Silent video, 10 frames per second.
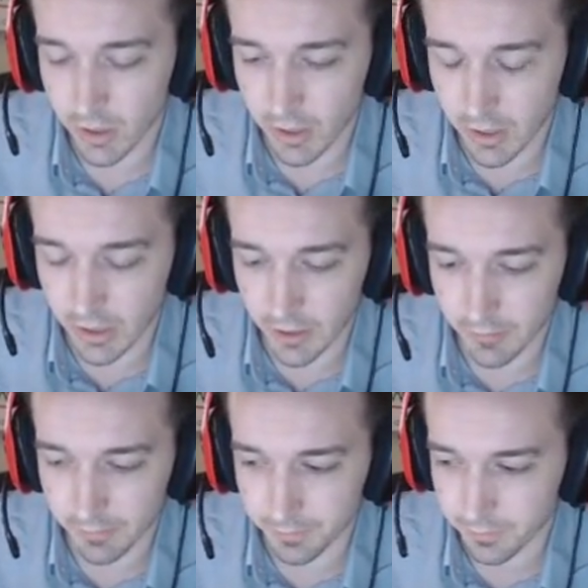
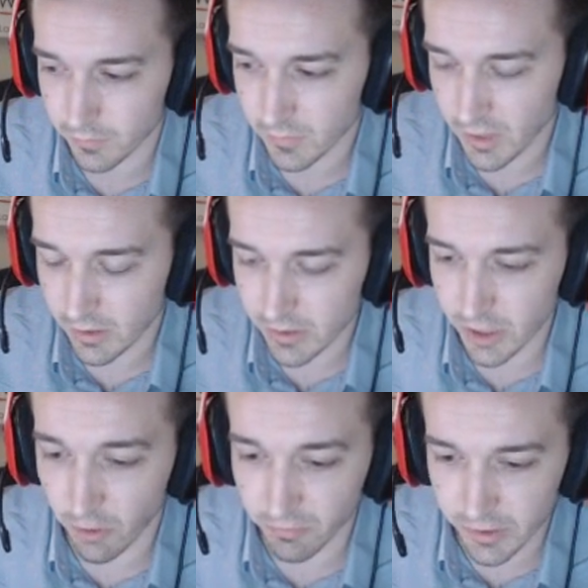um,
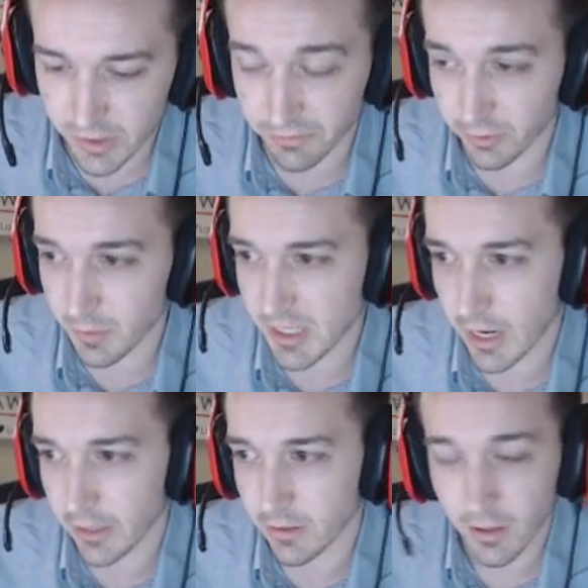Selfless and Flipside.